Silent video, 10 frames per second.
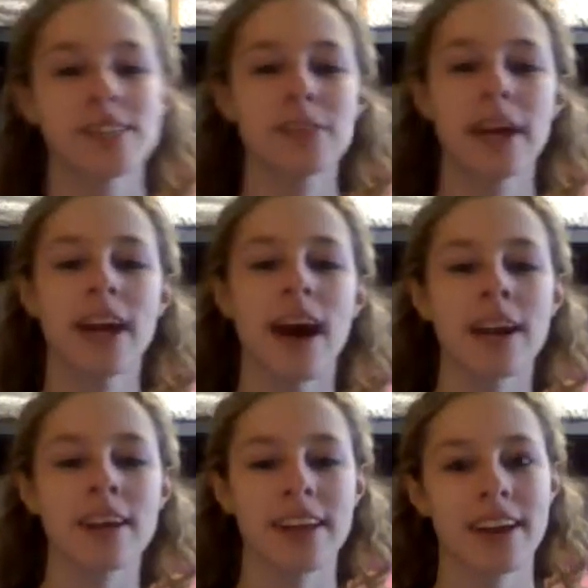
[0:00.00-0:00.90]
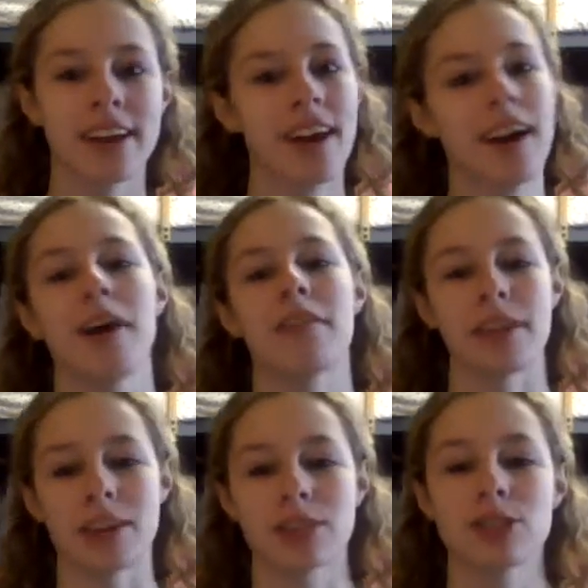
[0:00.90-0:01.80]
so chaotic, like a
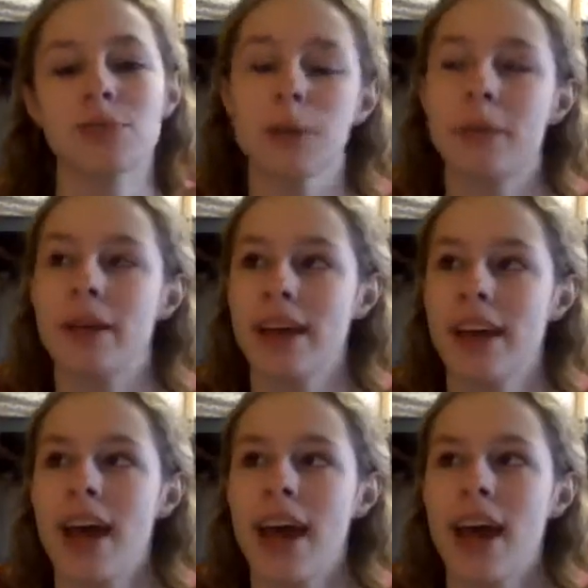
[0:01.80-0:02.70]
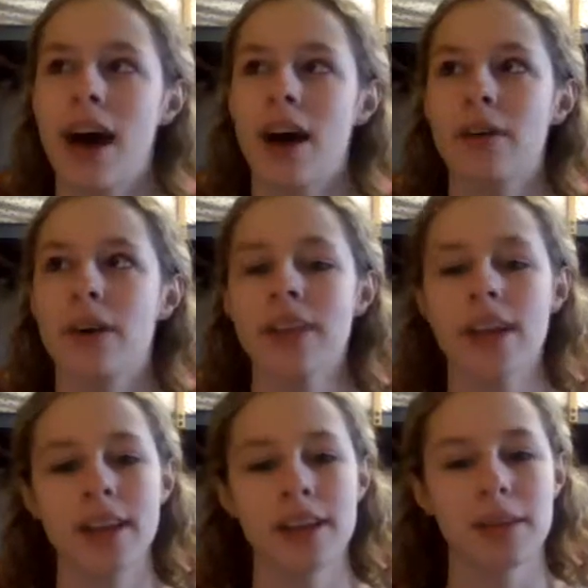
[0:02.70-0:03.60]
rehearsal would be. Although I think I
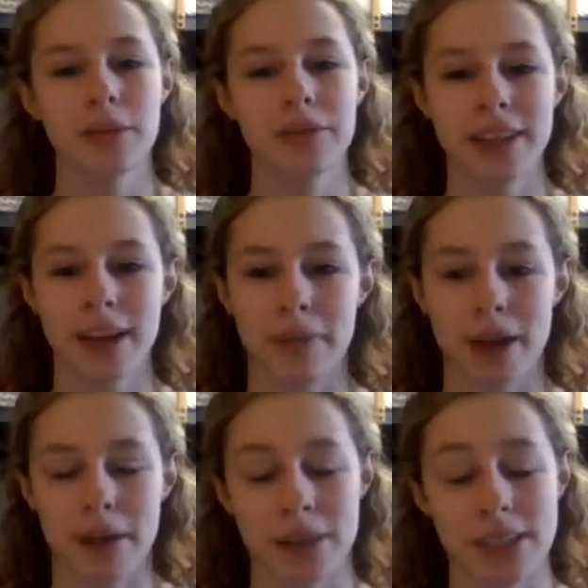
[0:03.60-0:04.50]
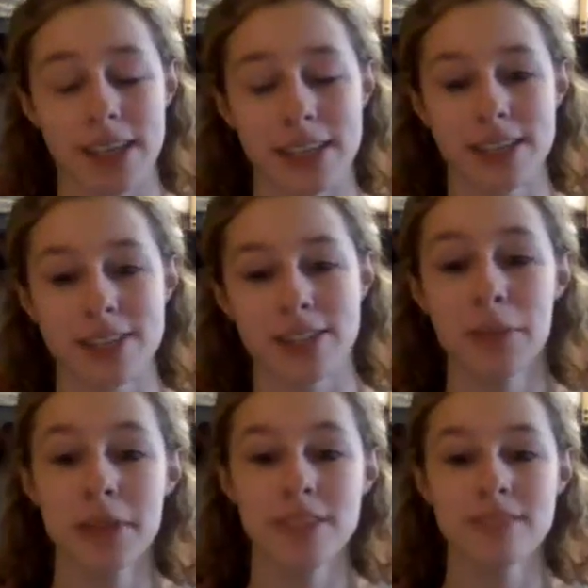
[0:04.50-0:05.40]
like the movie line better, where he says,
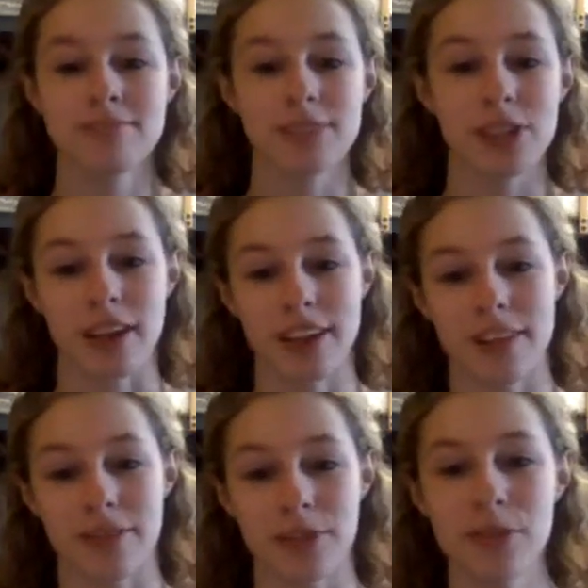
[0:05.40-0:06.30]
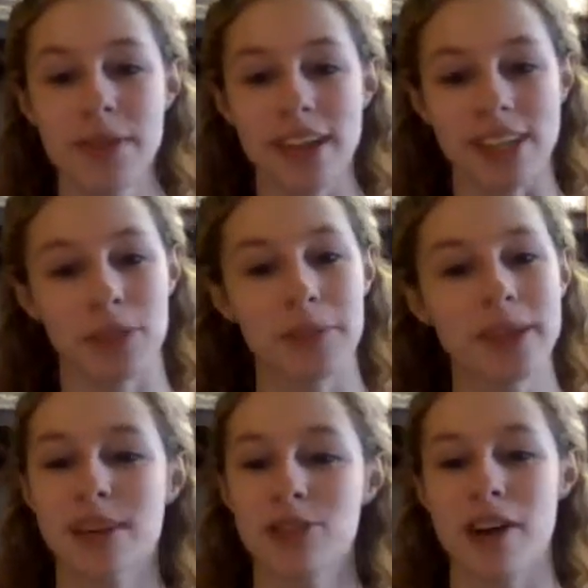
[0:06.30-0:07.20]
"Gentlemen, good luck. If you need me, I shall be in
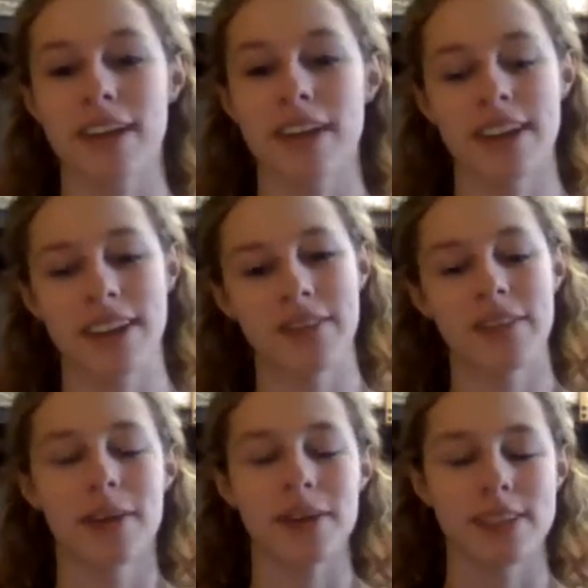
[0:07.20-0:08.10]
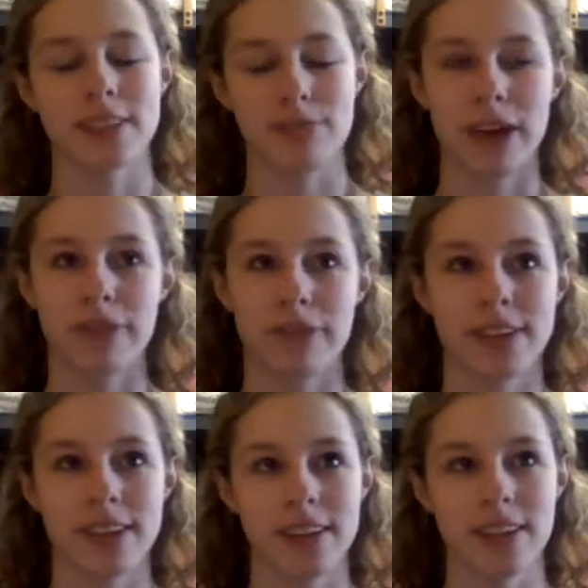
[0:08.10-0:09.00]
Australia," even though he says Frankfurt
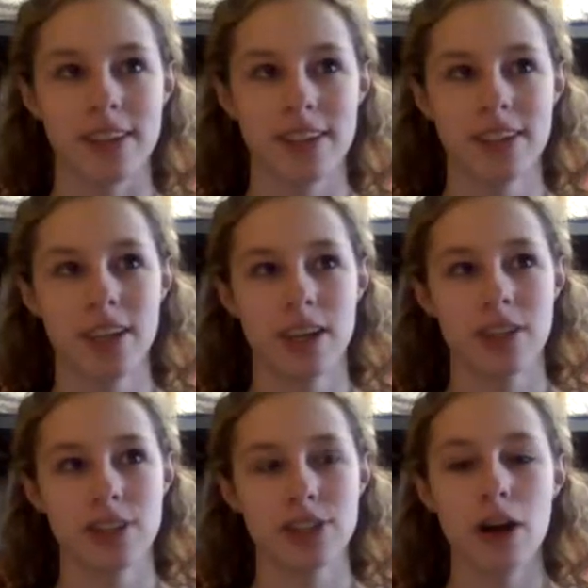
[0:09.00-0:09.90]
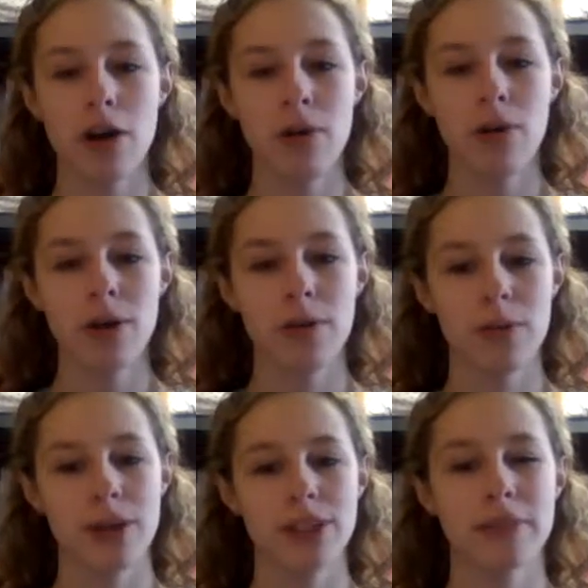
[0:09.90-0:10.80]
in the show,
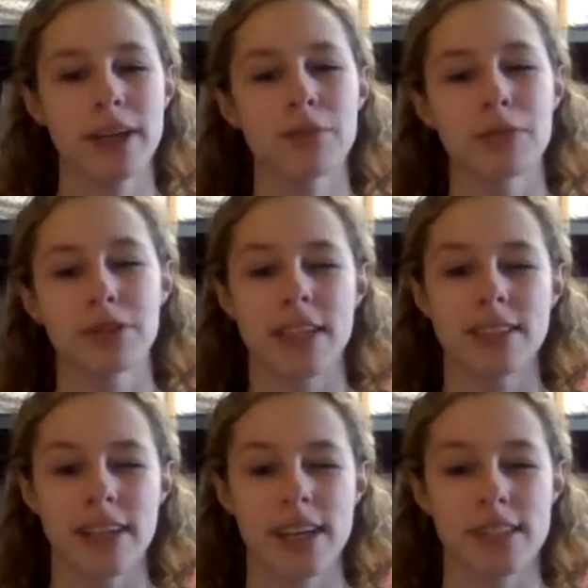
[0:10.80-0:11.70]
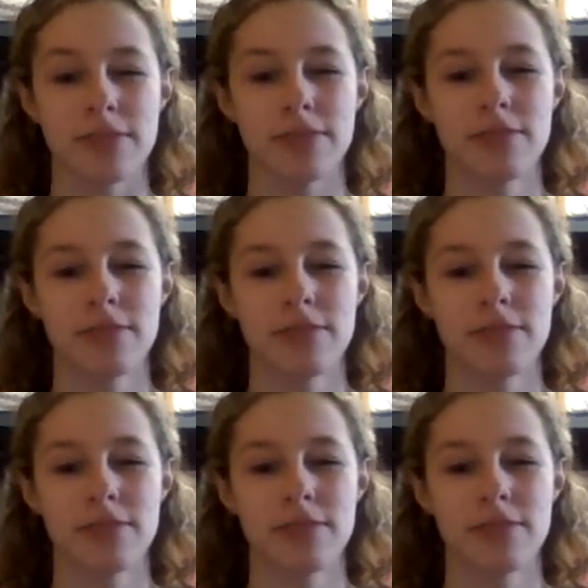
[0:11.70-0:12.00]
which makes more sense, I guess, if,